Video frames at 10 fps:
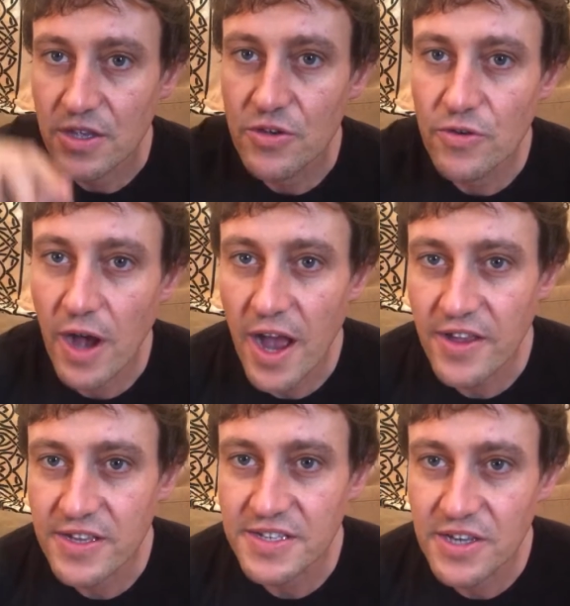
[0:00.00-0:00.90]
You,
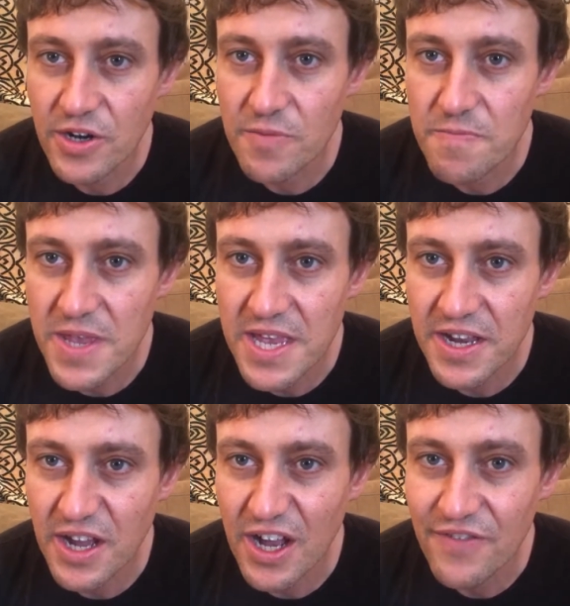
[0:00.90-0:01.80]
I consider me
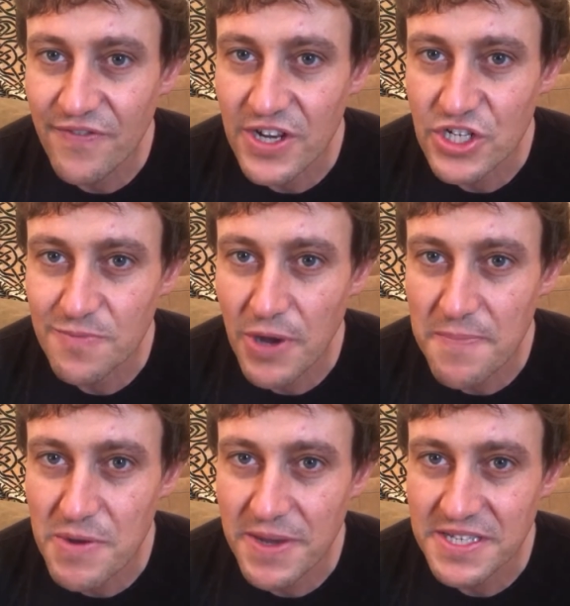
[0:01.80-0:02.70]
an unfinished
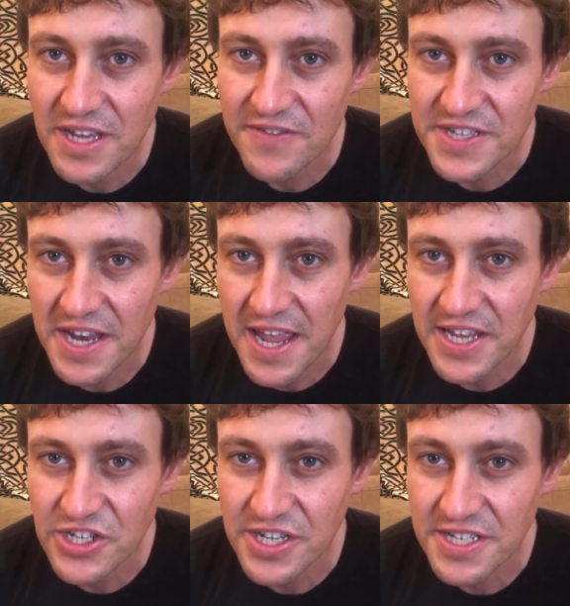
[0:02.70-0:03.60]
puppet myself, said
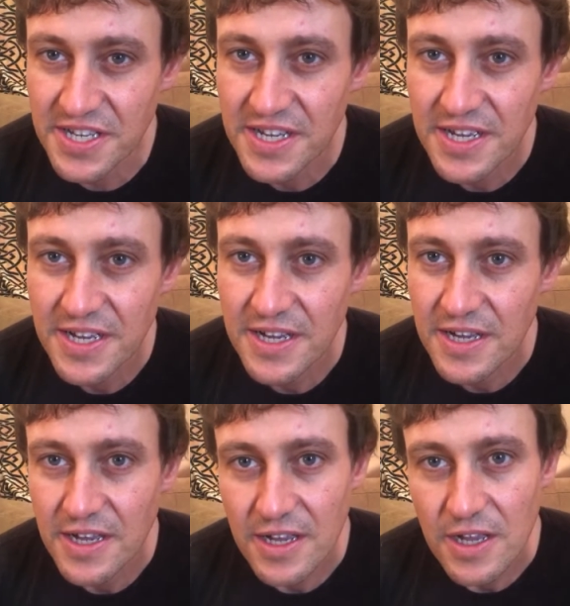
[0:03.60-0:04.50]
Ancient.
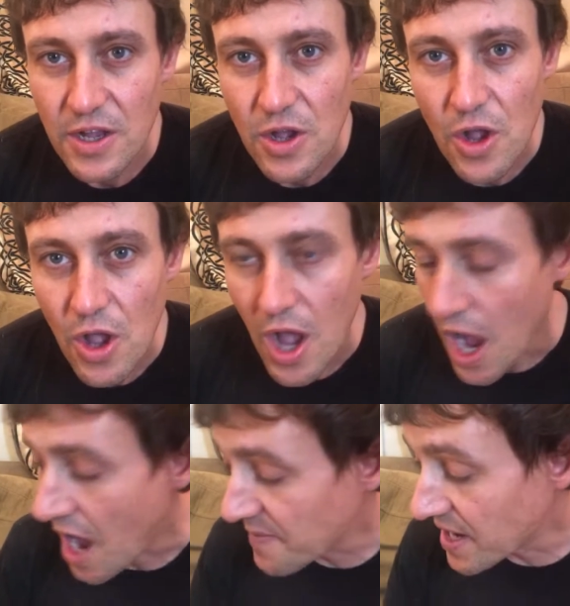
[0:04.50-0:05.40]

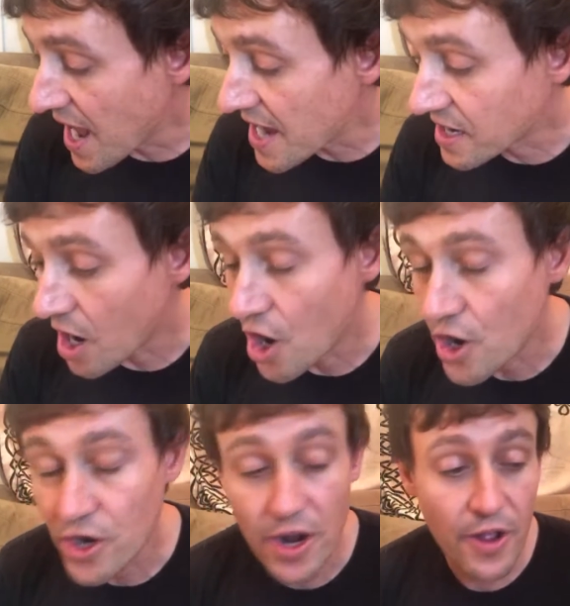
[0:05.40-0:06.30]
I mean, heck,
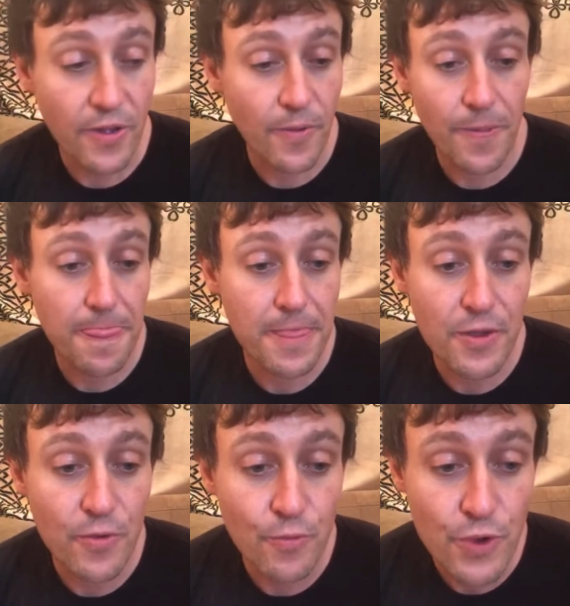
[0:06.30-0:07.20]
our,
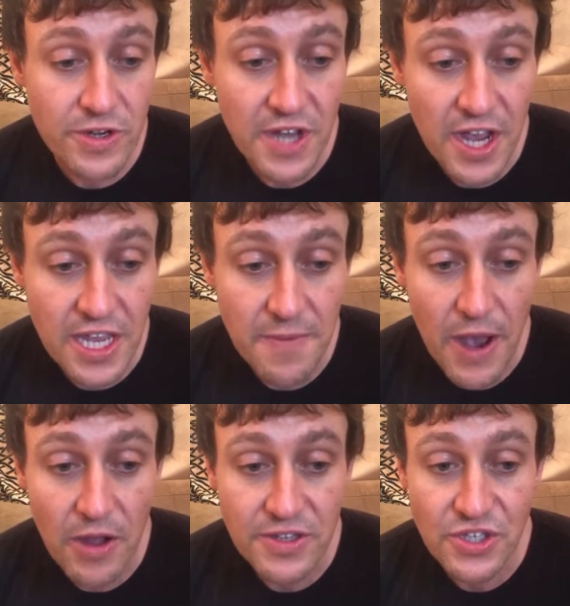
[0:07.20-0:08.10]
we were talking
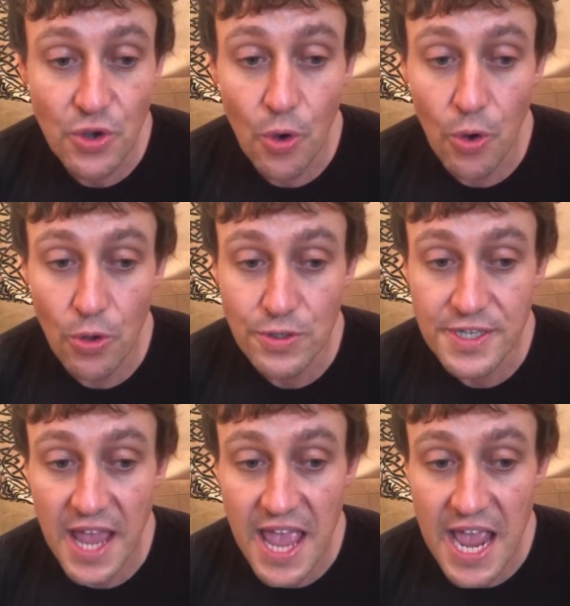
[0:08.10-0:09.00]
about souls
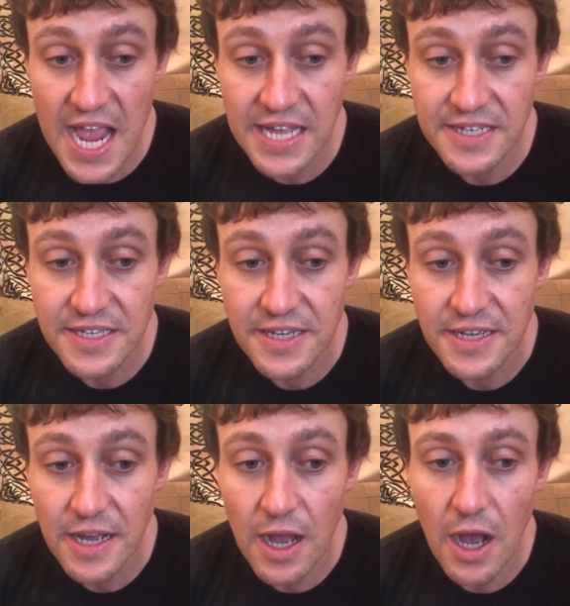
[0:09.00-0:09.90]
and
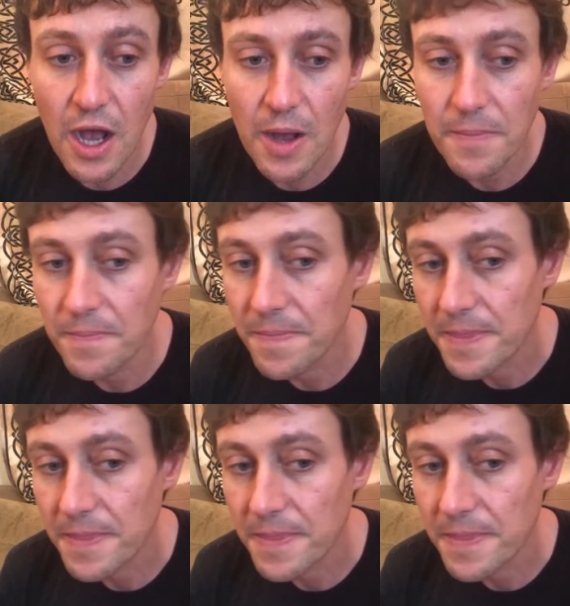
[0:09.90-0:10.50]
um,